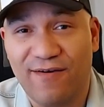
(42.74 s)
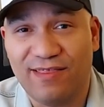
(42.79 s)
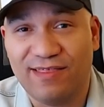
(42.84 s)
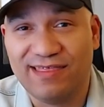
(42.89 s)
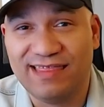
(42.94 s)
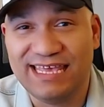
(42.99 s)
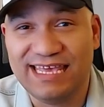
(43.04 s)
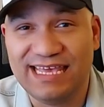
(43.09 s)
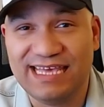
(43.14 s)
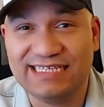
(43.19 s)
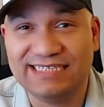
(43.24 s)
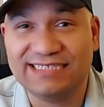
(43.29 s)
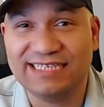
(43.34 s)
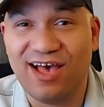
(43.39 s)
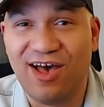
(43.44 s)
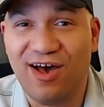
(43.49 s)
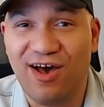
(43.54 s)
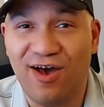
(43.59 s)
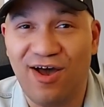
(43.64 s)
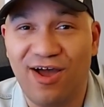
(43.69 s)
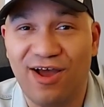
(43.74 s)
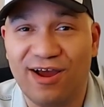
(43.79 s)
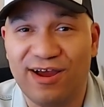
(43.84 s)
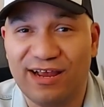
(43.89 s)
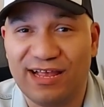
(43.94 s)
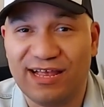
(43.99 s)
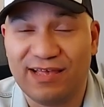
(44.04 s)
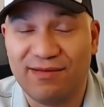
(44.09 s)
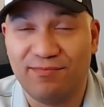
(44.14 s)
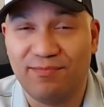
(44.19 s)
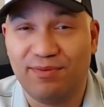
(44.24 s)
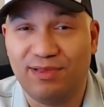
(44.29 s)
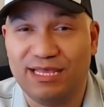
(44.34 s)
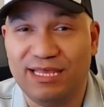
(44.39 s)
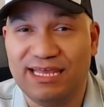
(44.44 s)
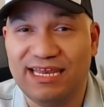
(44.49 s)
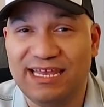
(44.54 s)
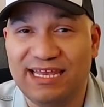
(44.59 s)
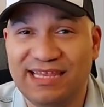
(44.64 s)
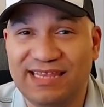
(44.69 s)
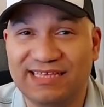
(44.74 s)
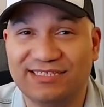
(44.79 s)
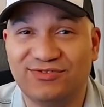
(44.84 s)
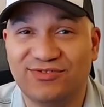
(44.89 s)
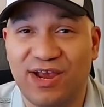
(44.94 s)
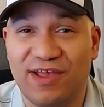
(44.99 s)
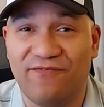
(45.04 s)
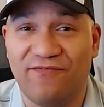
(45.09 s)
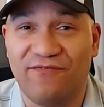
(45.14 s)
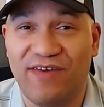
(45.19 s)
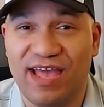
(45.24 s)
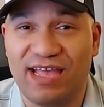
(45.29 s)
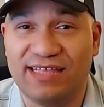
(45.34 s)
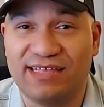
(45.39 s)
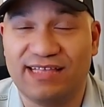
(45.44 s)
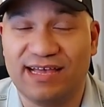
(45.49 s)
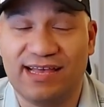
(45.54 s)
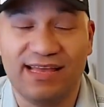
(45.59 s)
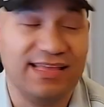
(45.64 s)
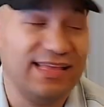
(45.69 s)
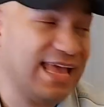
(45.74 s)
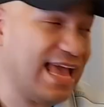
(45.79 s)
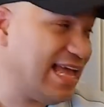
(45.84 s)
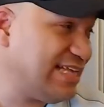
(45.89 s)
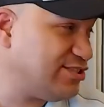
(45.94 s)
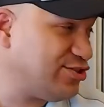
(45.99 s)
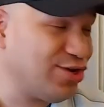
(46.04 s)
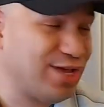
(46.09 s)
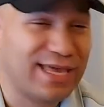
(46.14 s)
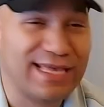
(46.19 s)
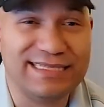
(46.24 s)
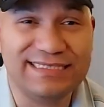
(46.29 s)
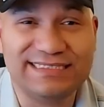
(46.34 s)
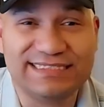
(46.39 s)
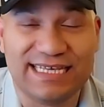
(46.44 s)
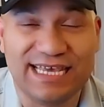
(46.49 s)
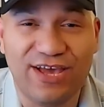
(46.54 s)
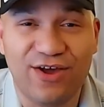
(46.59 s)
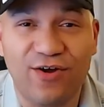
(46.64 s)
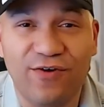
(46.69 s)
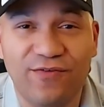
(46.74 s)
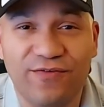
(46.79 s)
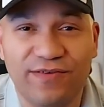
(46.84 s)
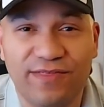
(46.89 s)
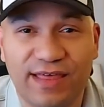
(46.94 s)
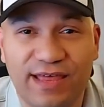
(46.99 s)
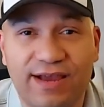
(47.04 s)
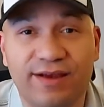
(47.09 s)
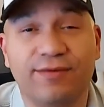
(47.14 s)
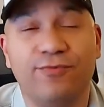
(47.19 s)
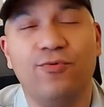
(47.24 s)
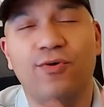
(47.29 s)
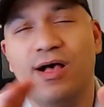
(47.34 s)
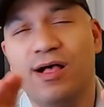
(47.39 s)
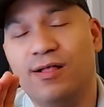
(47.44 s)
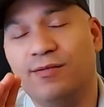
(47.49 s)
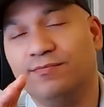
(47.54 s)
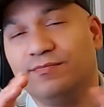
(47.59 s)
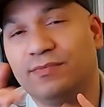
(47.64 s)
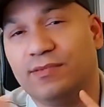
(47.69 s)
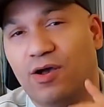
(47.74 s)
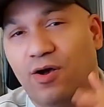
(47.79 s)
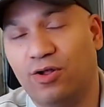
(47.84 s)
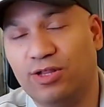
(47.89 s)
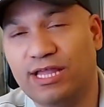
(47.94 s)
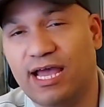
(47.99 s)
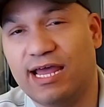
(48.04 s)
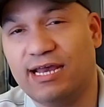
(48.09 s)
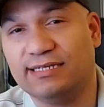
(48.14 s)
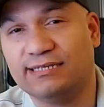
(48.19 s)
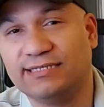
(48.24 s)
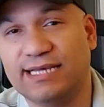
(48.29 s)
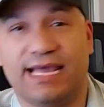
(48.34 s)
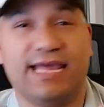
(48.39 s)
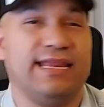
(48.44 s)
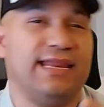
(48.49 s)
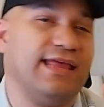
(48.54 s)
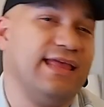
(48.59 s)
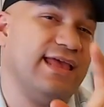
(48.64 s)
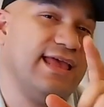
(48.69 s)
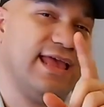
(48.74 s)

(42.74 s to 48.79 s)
These are completing the trifecta. As you can see over there, well, hold on a second.